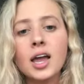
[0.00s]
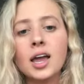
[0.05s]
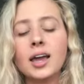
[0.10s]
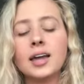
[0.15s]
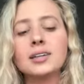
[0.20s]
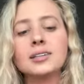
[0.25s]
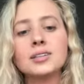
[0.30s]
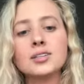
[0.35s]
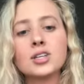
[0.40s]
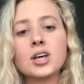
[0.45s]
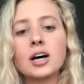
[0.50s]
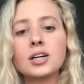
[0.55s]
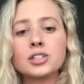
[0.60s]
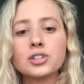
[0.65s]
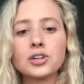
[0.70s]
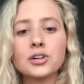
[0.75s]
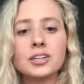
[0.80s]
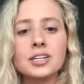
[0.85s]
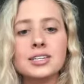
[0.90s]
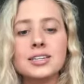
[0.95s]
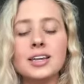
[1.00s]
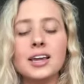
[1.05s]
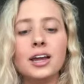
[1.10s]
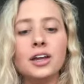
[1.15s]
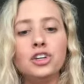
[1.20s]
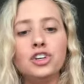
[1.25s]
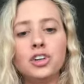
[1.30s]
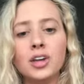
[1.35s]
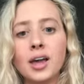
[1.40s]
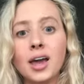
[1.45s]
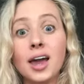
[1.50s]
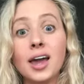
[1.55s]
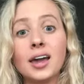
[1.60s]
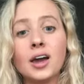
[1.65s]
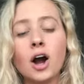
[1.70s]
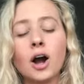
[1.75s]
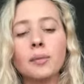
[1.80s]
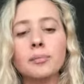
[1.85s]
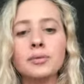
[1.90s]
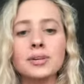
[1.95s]
And testosterone and DHEA
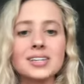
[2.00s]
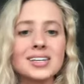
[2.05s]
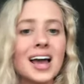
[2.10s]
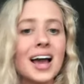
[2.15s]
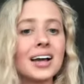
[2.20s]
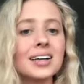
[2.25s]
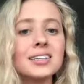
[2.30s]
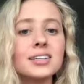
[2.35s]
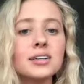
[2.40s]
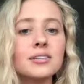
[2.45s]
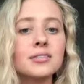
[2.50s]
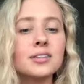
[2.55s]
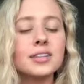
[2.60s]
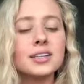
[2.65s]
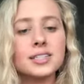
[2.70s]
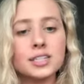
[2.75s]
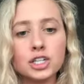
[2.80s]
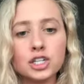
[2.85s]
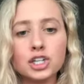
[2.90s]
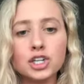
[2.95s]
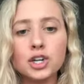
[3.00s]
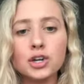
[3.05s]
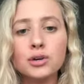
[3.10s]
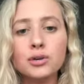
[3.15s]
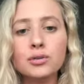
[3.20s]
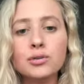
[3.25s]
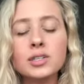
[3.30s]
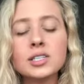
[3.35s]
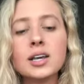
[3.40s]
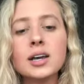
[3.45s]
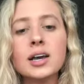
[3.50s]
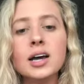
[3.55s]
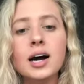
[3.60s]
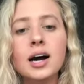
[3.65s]
are protective in the tissues.